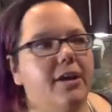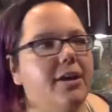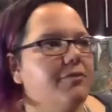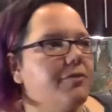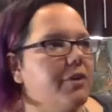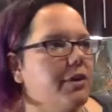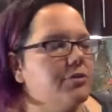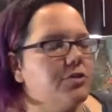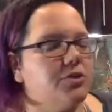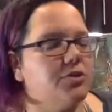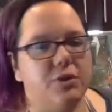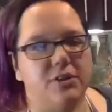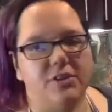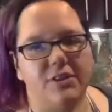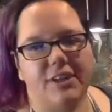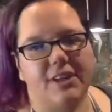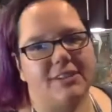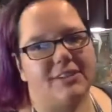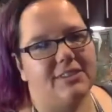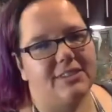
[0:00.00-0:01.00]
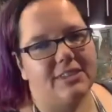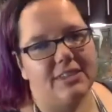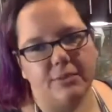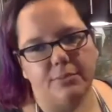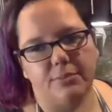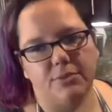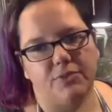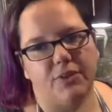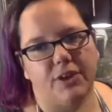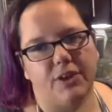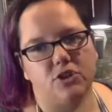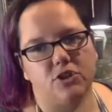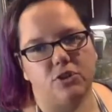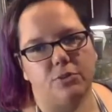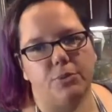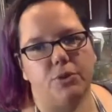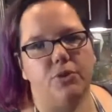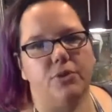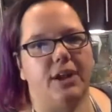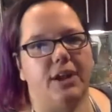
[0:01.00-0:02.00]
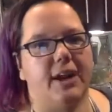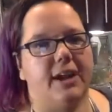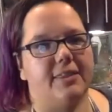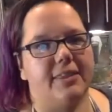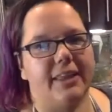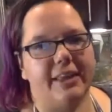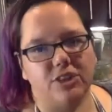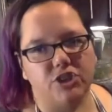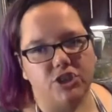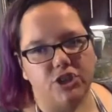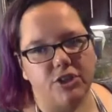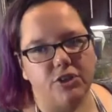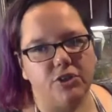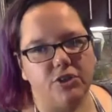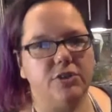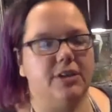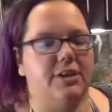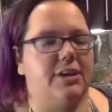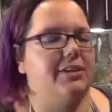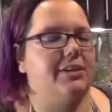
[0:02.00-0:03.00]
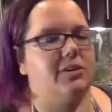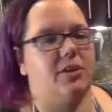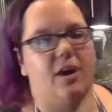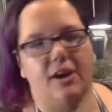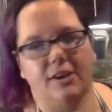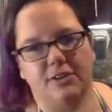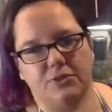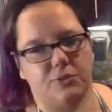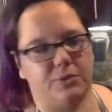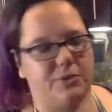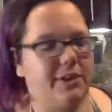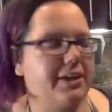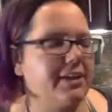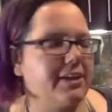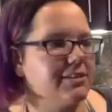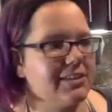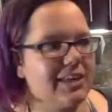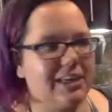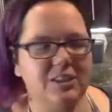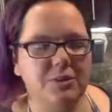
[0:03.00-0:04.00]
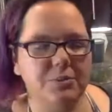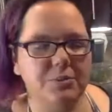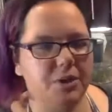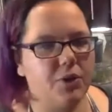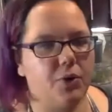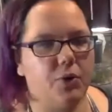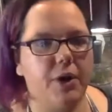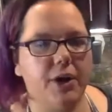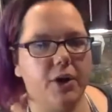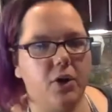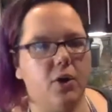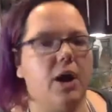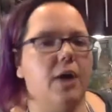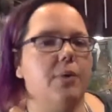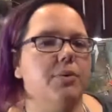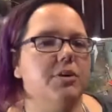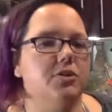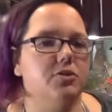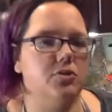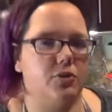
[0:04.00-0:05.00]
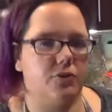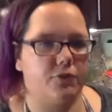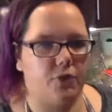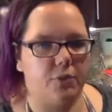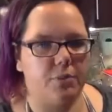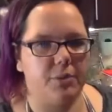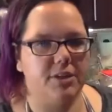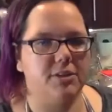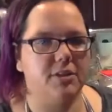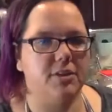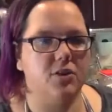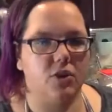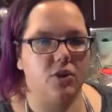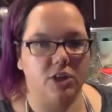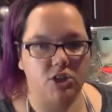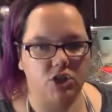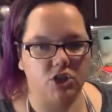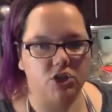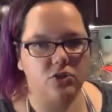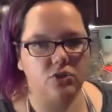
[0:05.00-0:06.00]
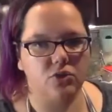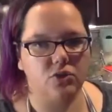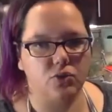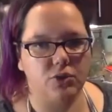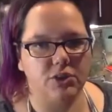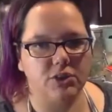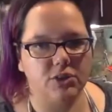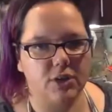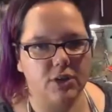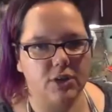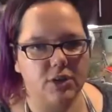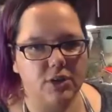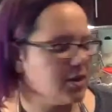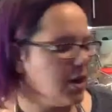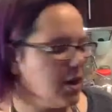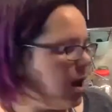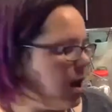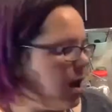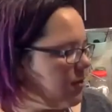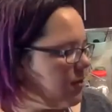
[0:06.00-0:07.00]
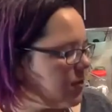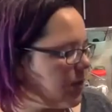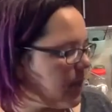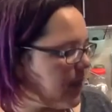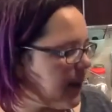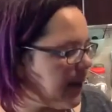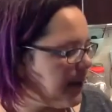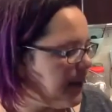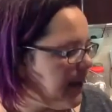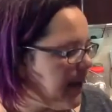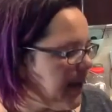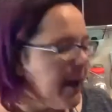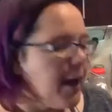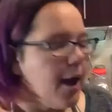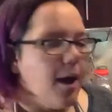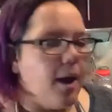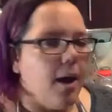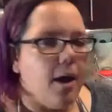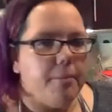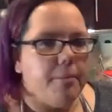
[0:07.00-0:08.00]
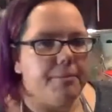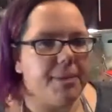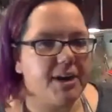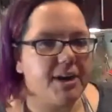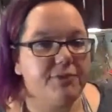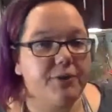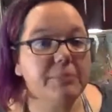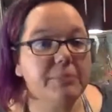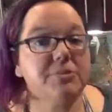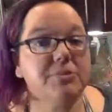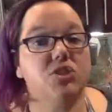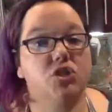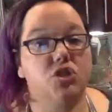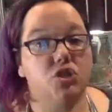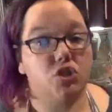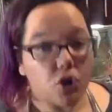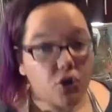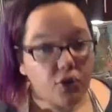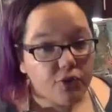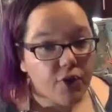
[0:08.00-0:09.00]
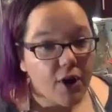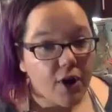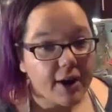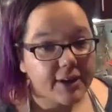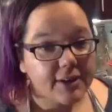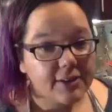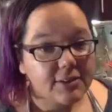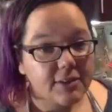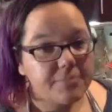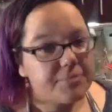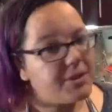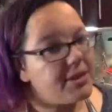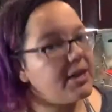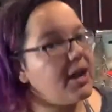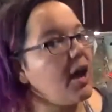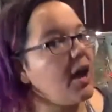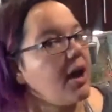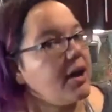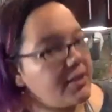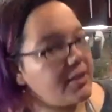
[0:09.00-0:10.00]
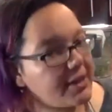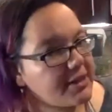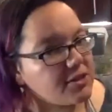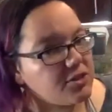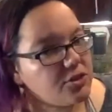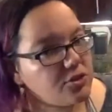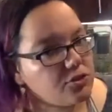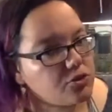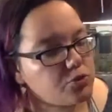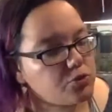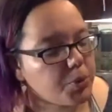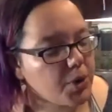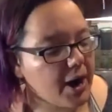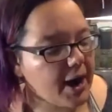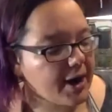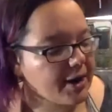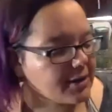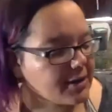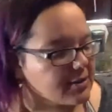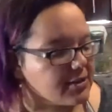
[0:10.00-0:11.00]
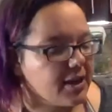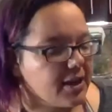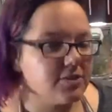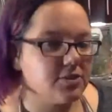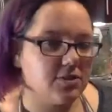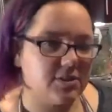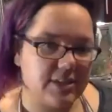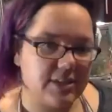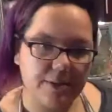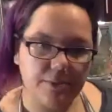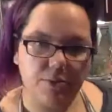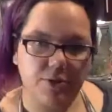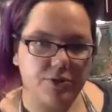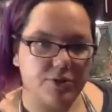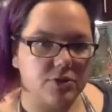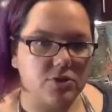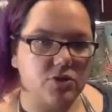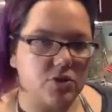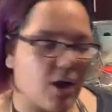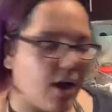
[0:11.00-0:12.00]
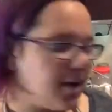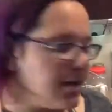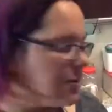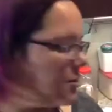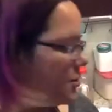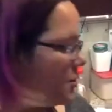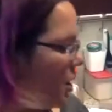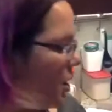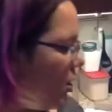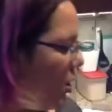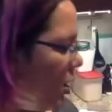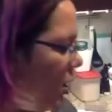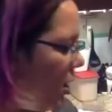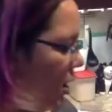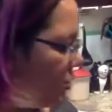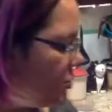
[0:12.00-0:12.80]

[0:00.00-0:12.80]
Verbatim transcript: If I was doing like a steamed vegetable that I had let chilled and I tossed with like a sesame oil, I would use a fermented or a chilled soy sauce for that. But if I'm stir frying something, I like to use Bragg's and same with a sauce or a